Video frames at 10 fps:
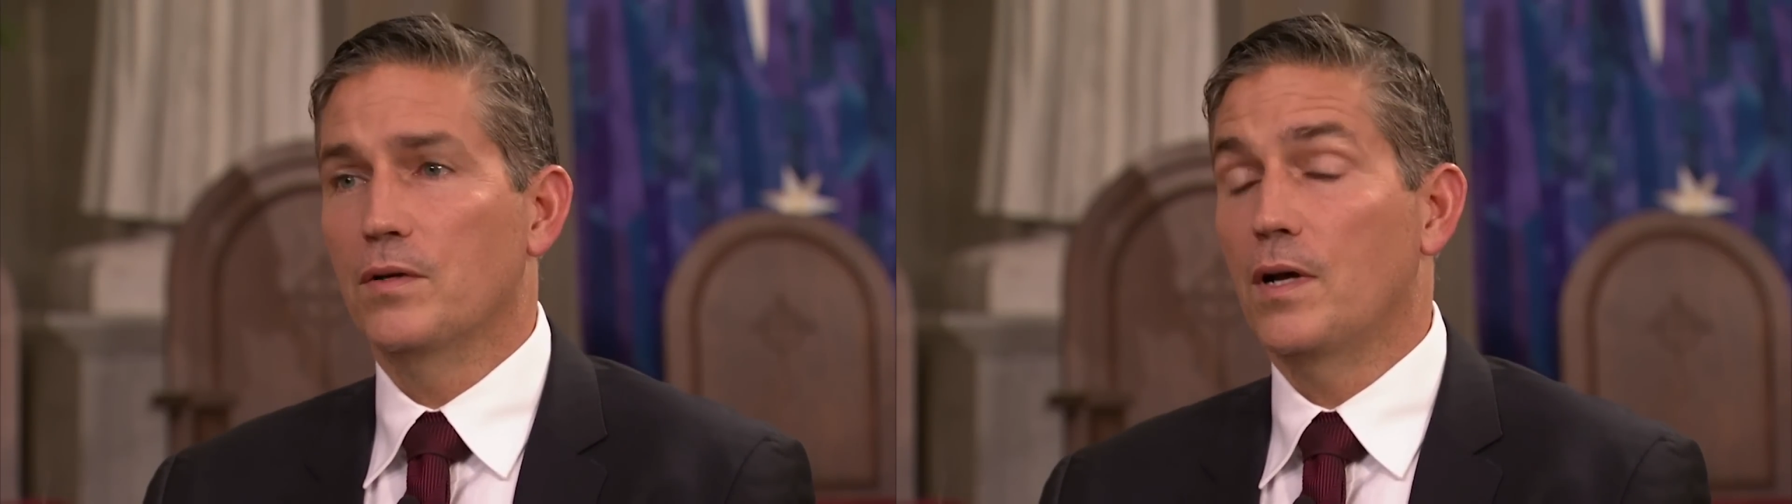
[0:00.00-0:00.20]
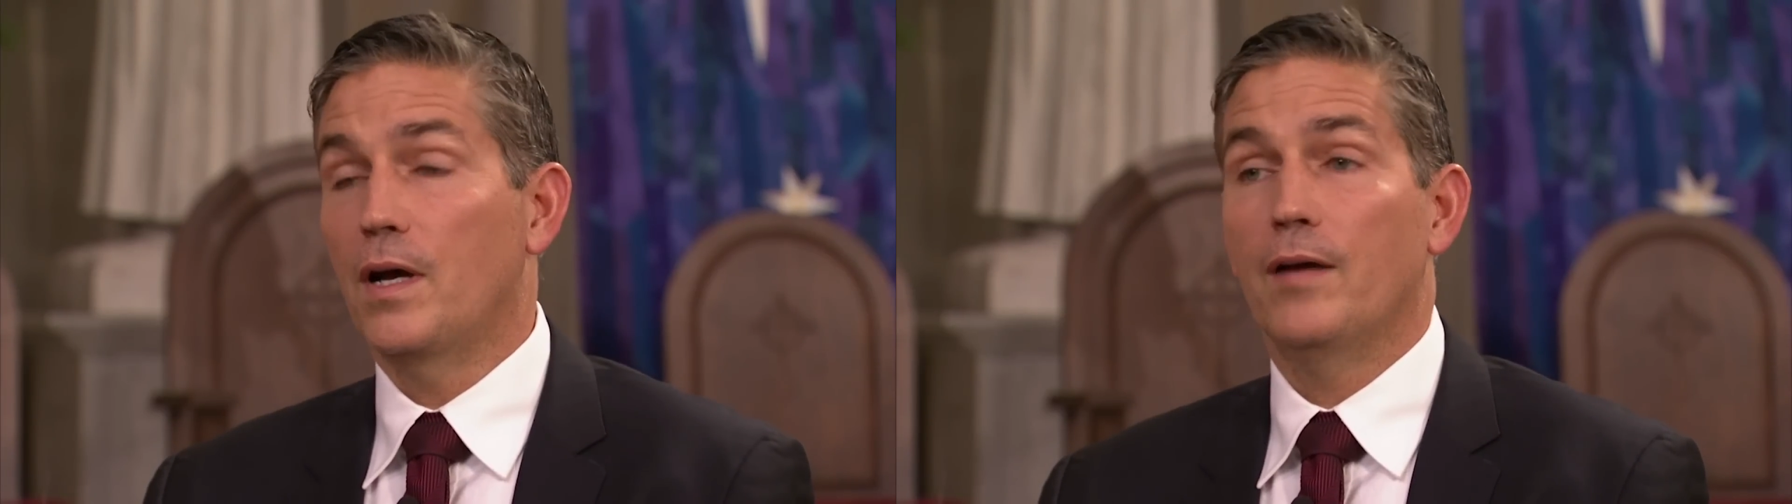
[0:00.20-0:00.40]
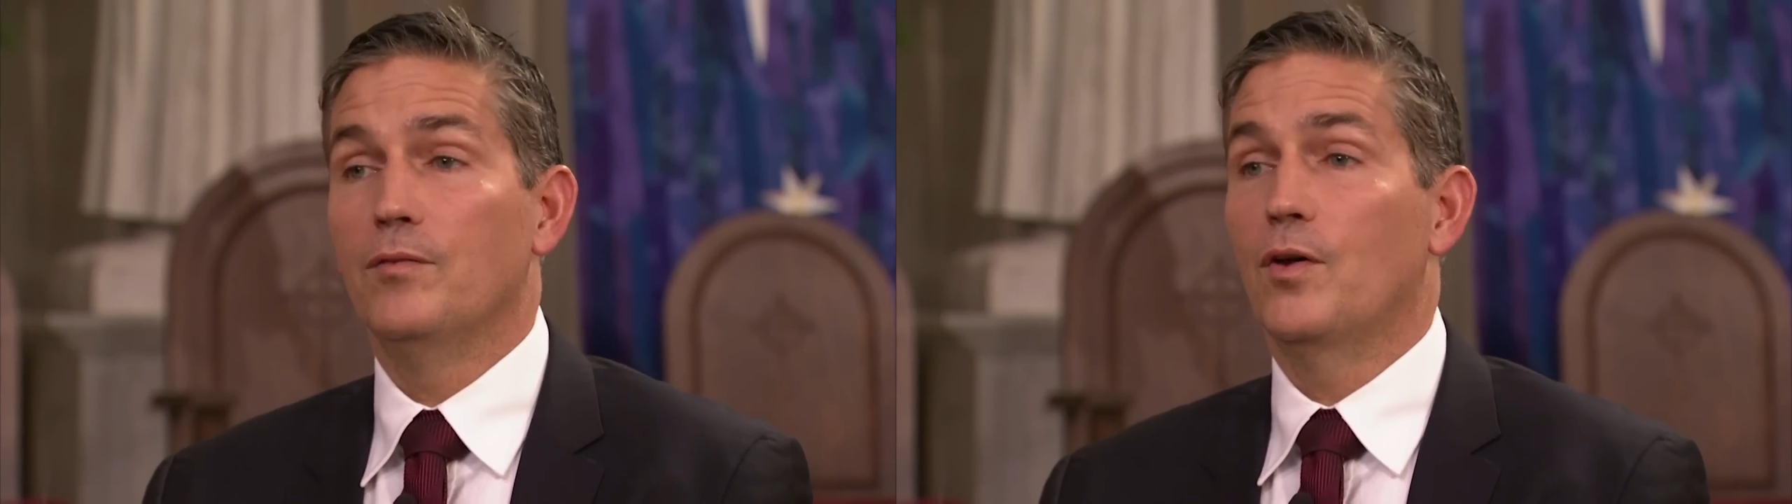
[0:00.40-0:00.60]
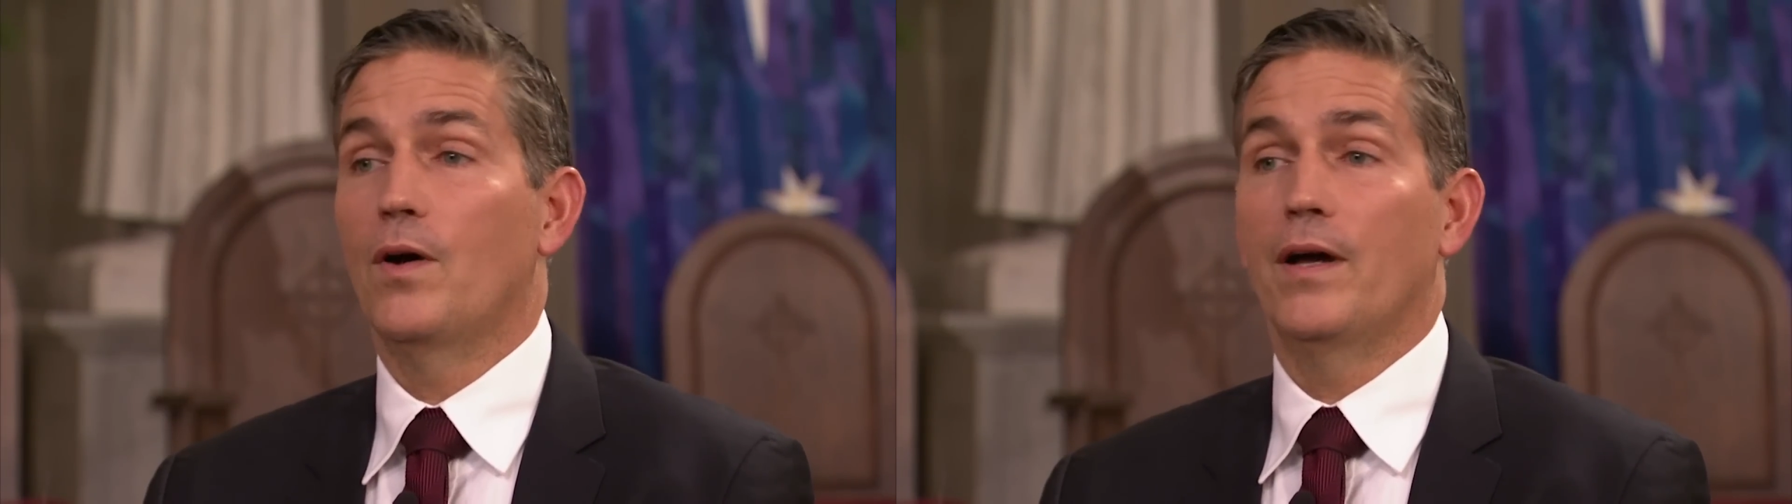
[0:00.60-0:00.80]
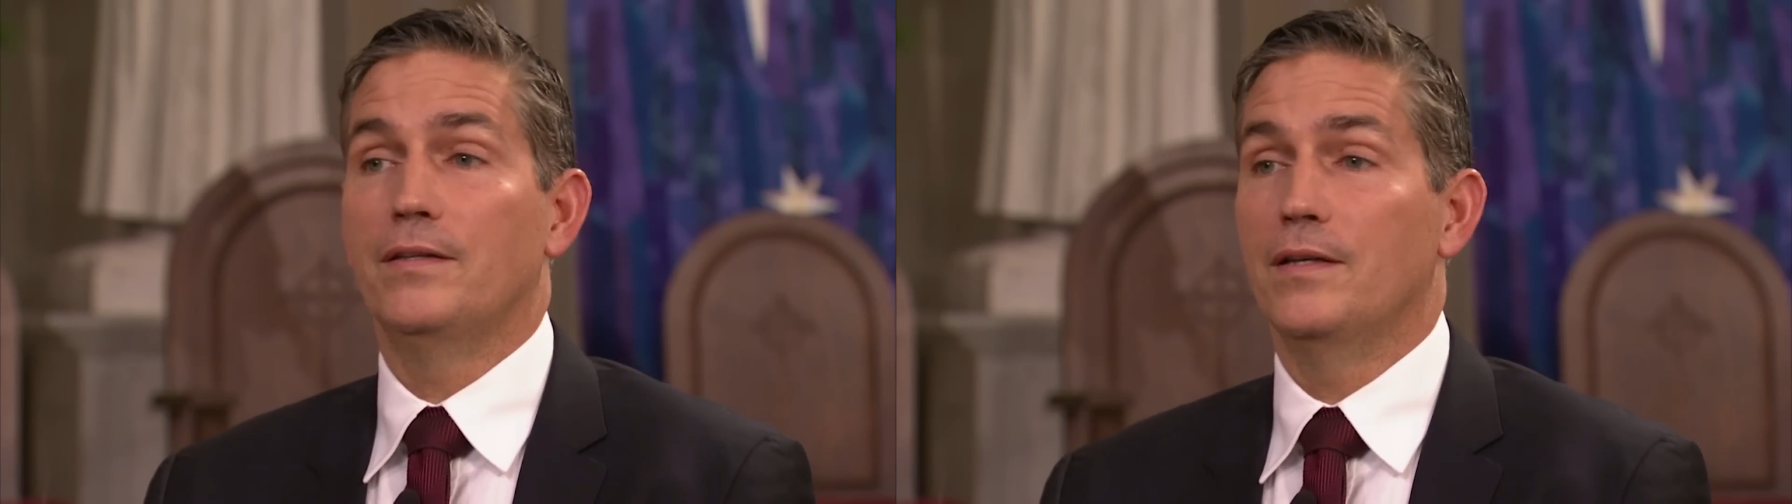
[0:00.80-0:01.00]
I have no
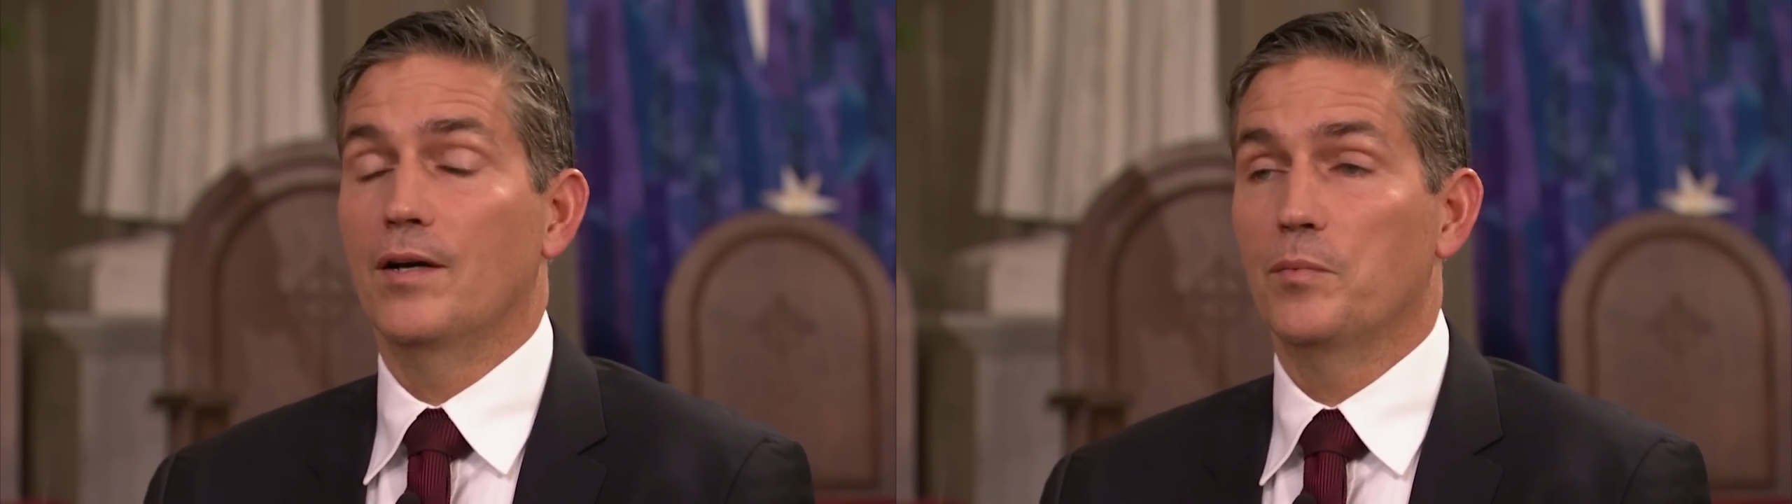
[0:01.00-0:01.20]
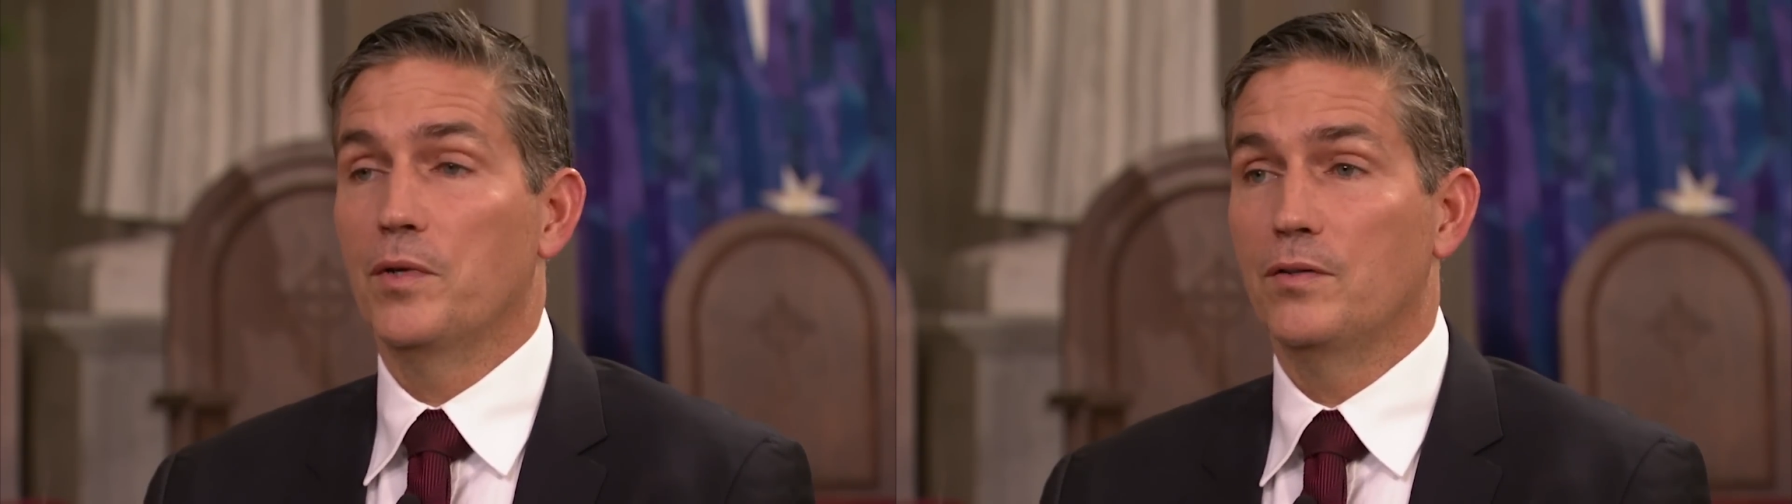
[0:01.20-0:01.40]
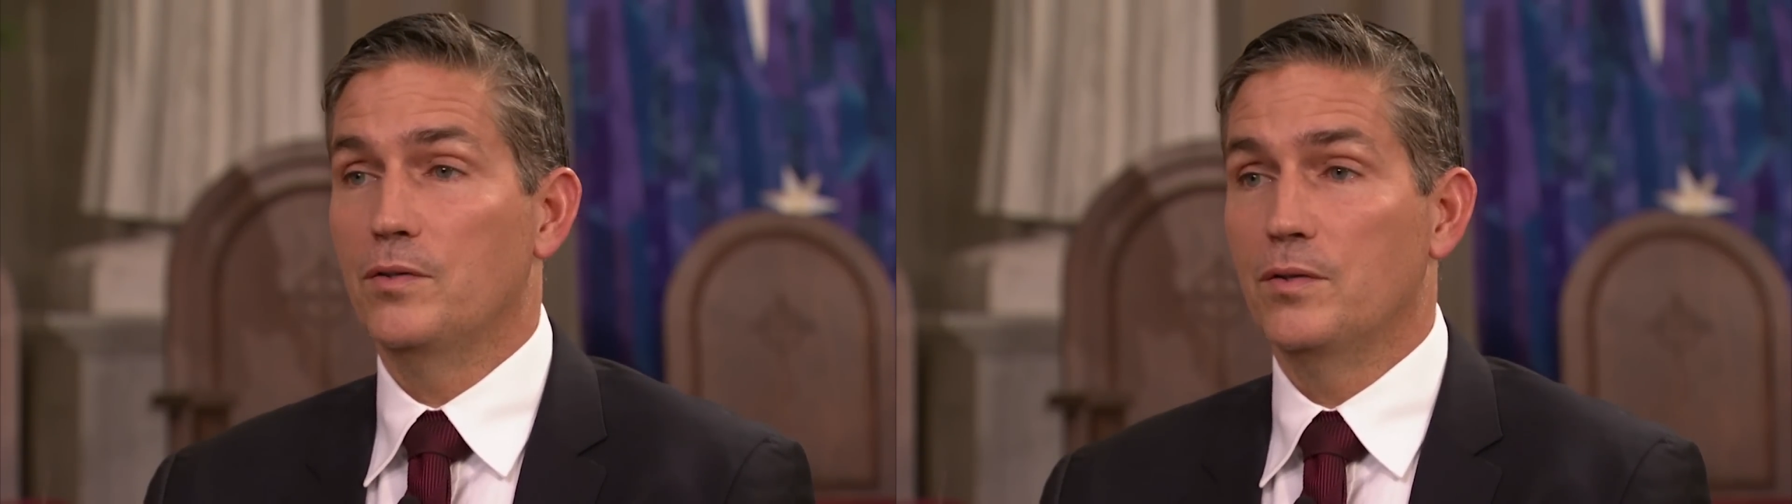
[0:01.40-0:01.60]
idea how I'm gonna do